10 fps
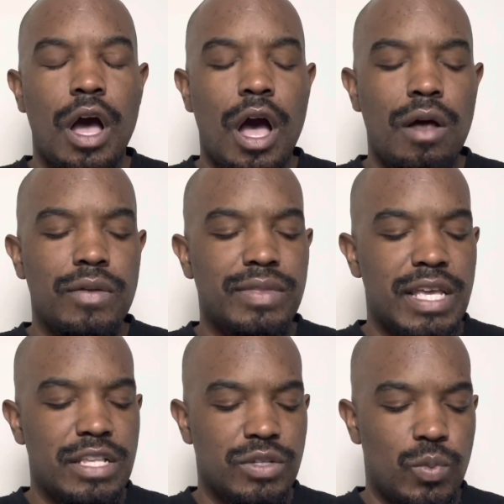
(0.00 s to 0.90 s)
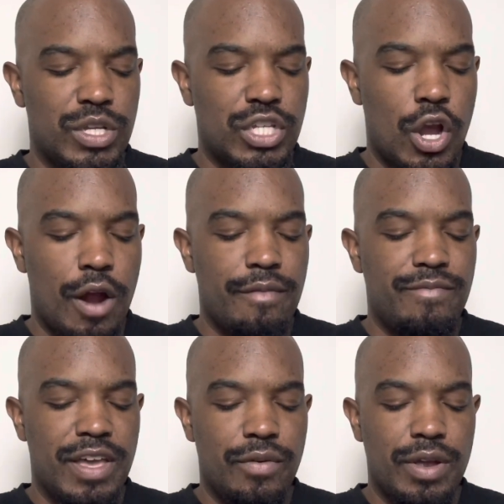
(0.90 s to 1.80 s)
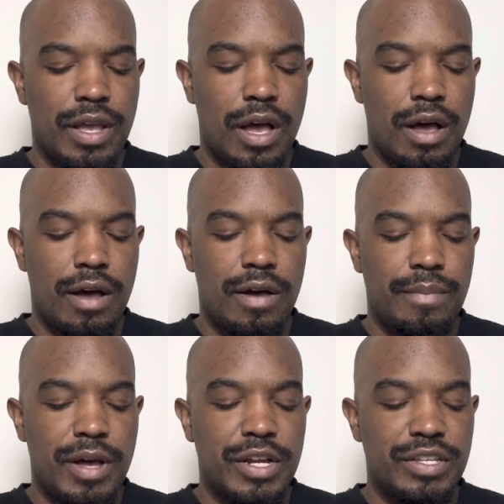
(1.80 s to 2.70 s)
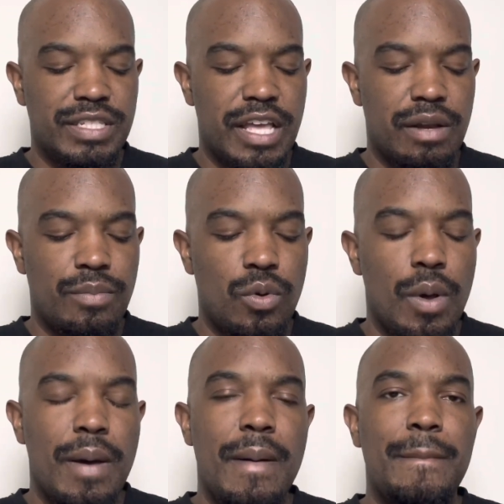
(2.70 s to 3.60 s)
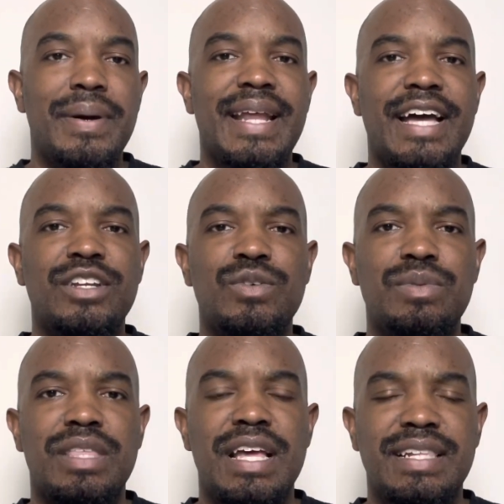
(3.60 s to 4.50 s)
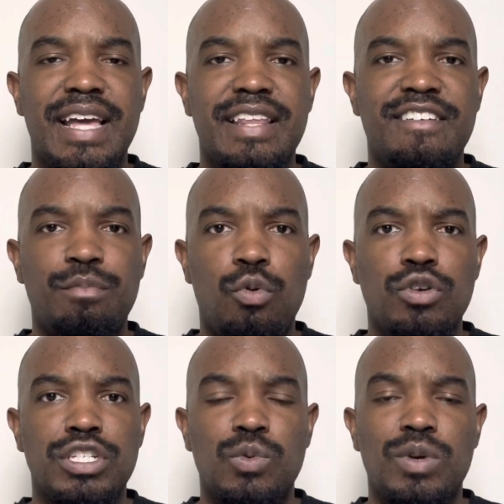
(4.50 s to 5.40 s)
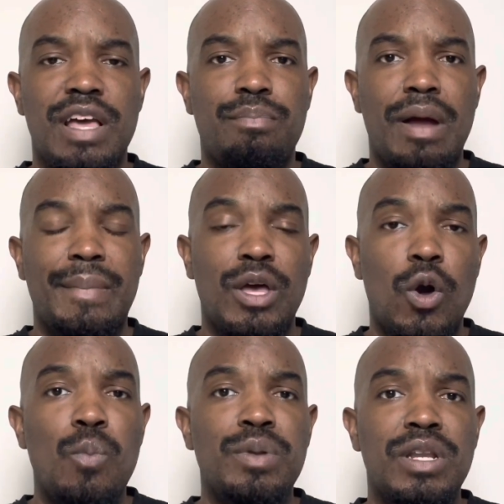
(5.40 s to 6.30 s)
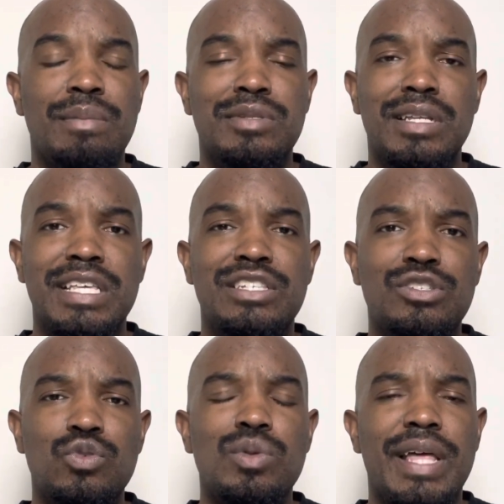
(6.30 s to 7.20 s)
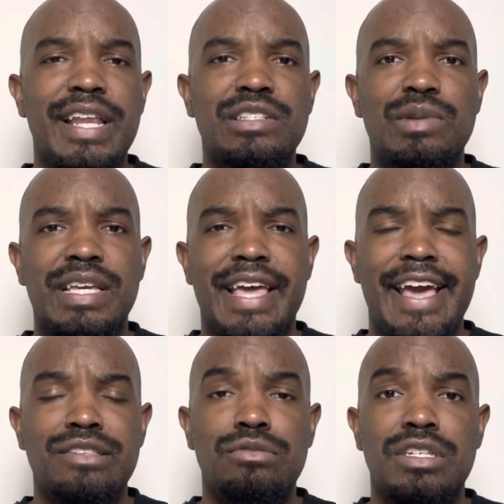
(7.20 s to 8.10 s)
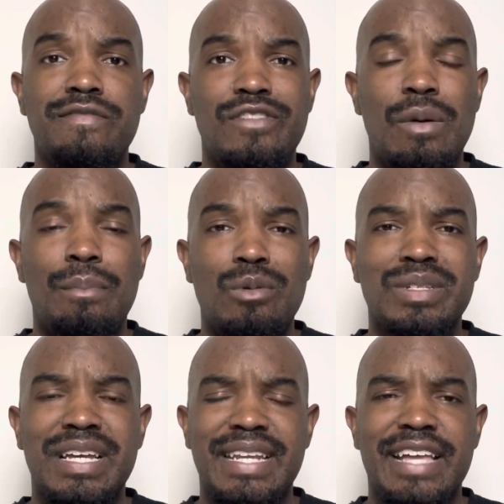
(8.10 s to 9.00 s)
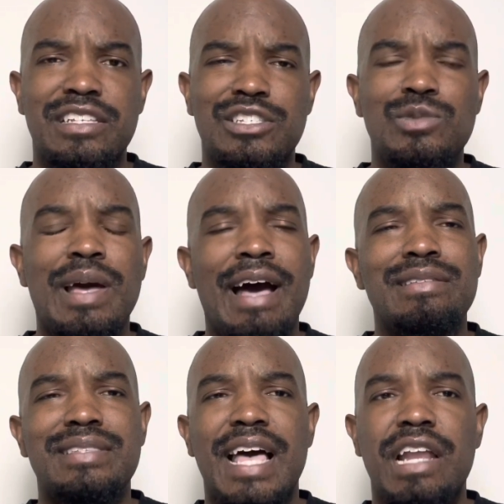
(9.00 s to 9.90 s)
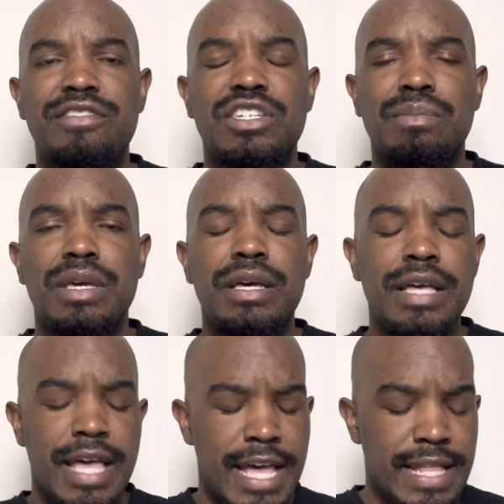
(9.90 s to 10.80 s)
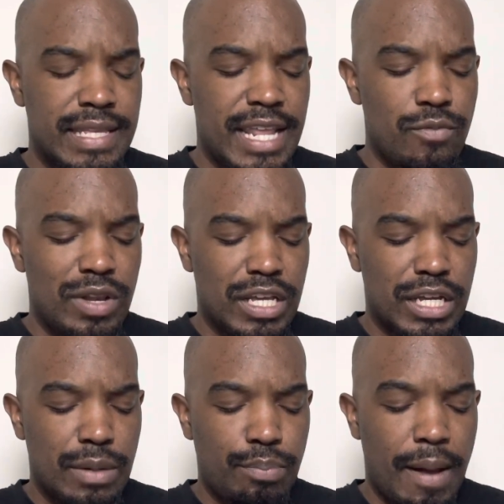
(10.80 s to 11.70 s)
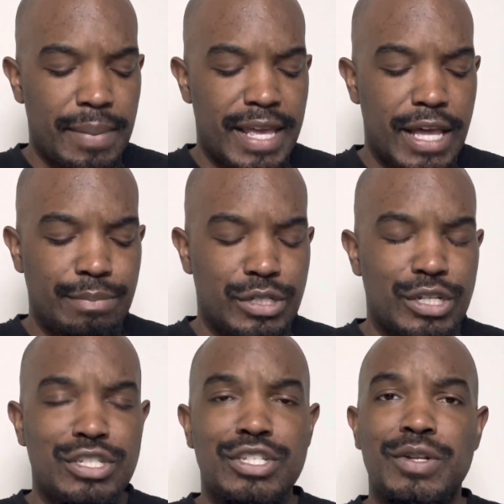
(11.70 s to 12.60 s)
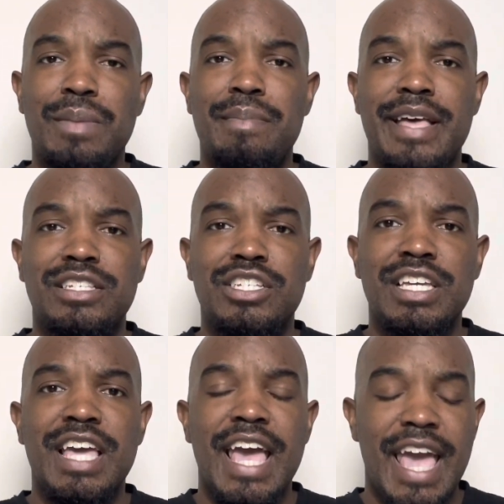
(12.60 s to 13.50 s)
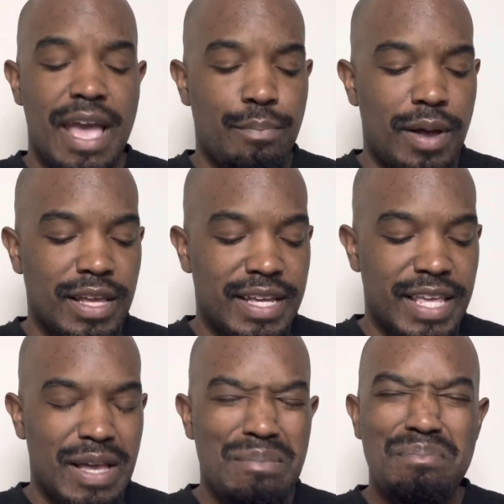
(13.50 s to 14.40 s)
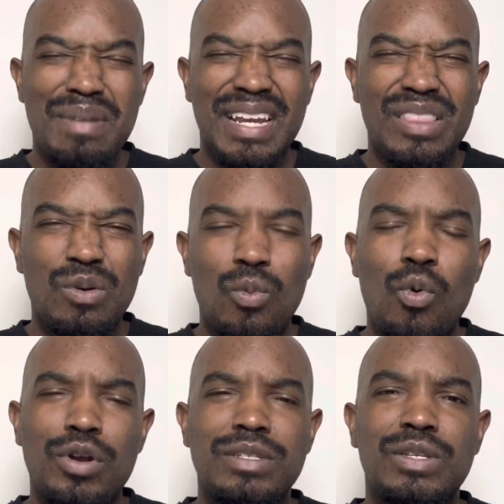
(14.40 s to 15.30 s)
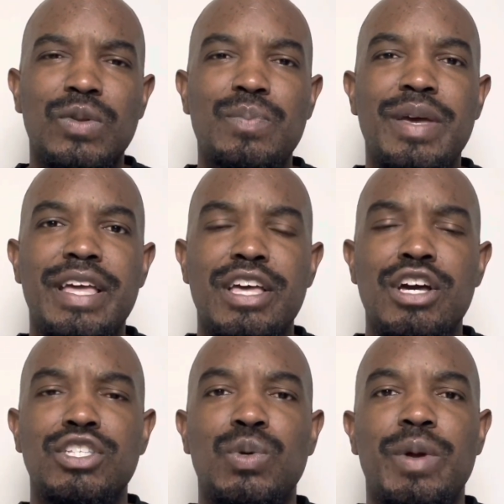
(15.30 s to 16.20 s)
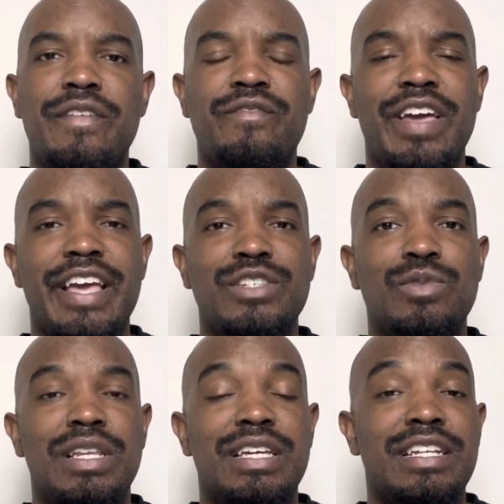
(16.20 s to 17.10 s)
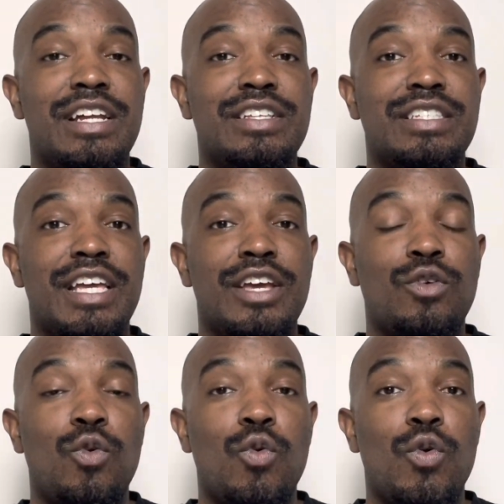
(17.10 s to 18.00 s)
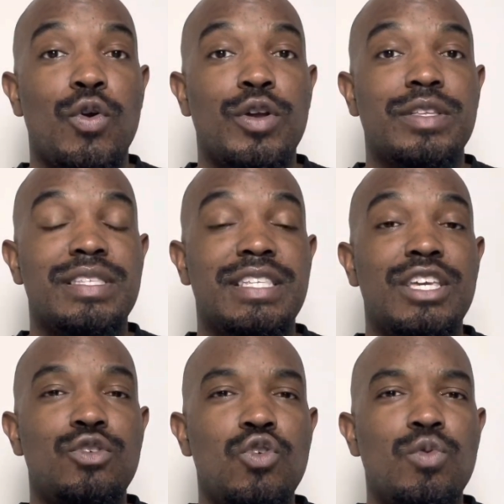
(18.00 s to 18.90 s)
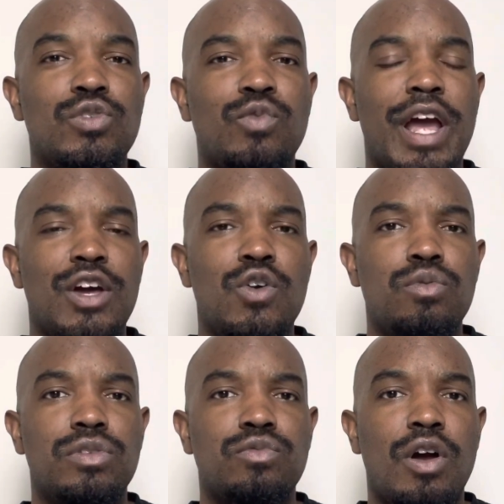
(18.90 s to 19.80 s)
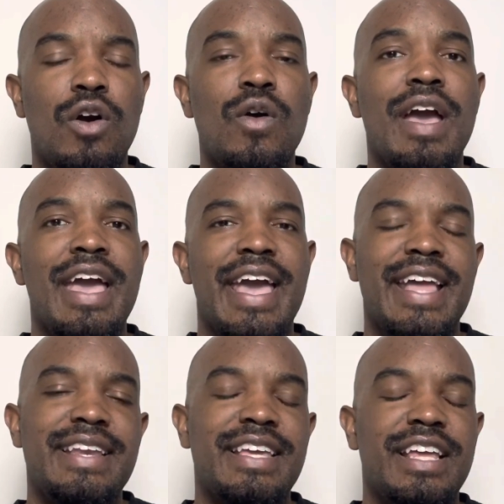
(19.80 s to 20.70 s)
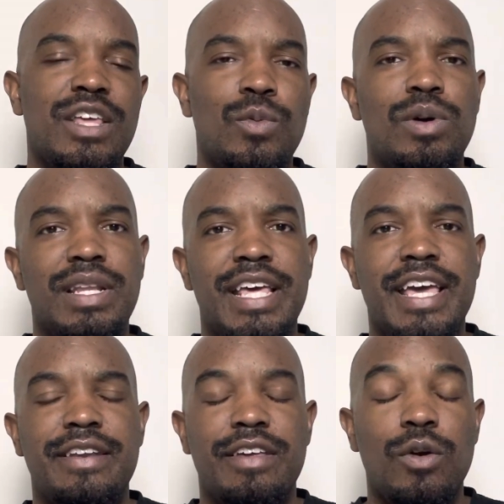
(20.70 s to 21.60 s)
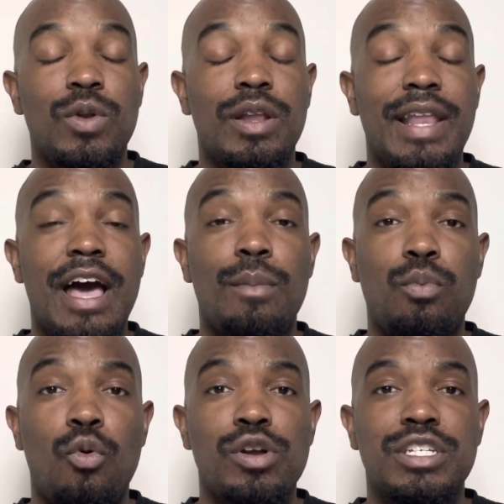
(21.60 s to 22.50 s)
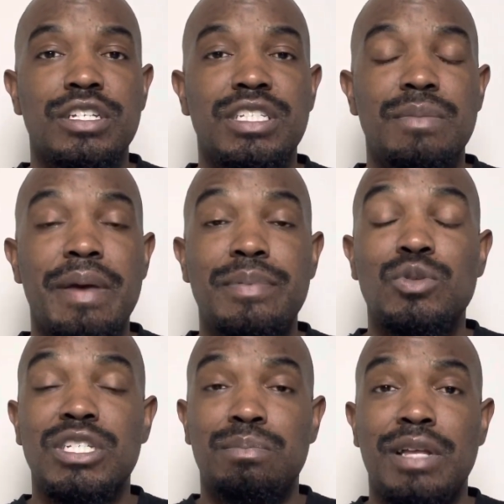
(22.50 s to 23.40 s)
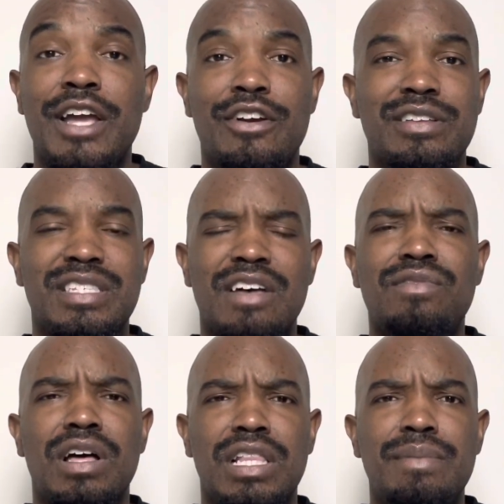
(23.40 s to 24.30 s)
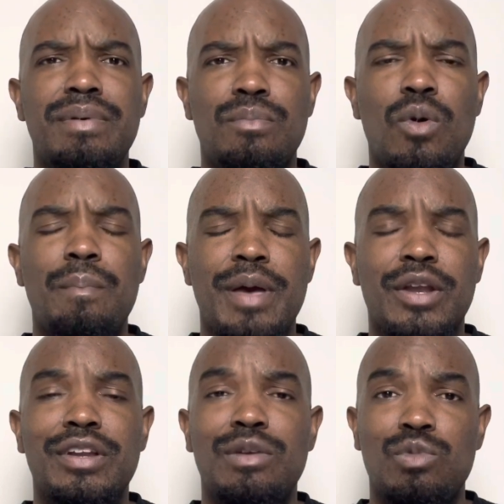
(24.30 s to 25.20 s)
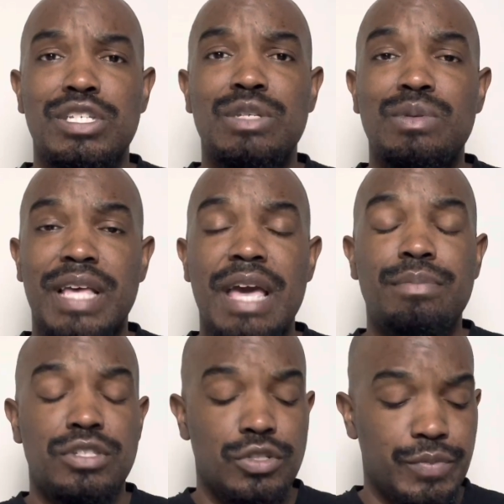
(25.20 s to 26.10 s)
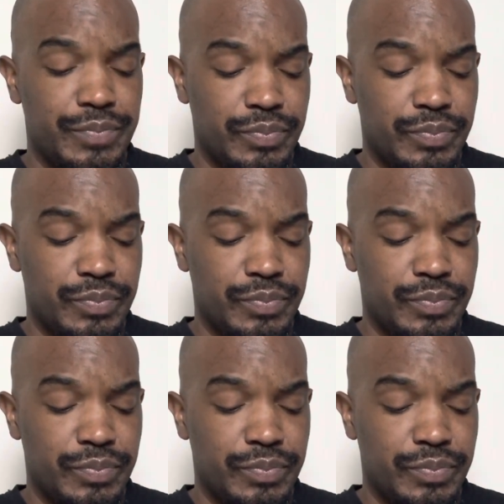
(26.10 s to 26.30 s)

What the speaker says: All the things of which are very understandable. But I do think that if Porsha would have probably opened up to at least two ladies on the cast who she felt most connected to outside of Shamia, then they really could have probably helped her steer the messaging and probably could have helped muddy the waters a little bit to where fans really can understand or see who was right, who was wrong. And then it would allow Porsha to be able to explain herself a little bit more better than what she was able to.